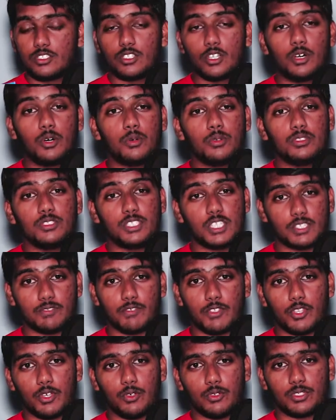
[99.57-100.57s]
So just
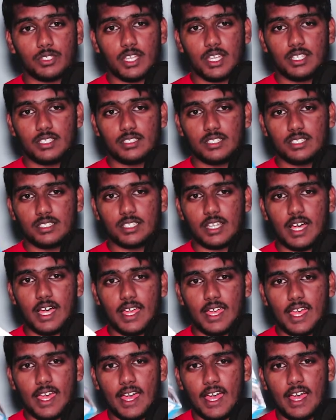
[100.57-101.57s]
for those cases,
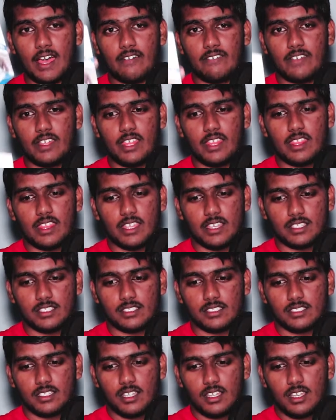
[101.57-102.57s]
I have
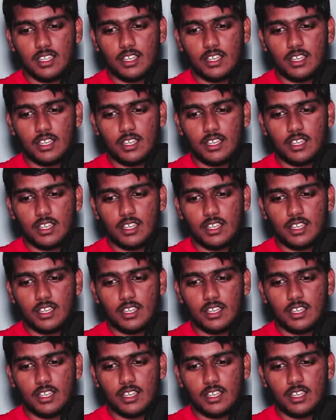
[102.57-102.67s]
this,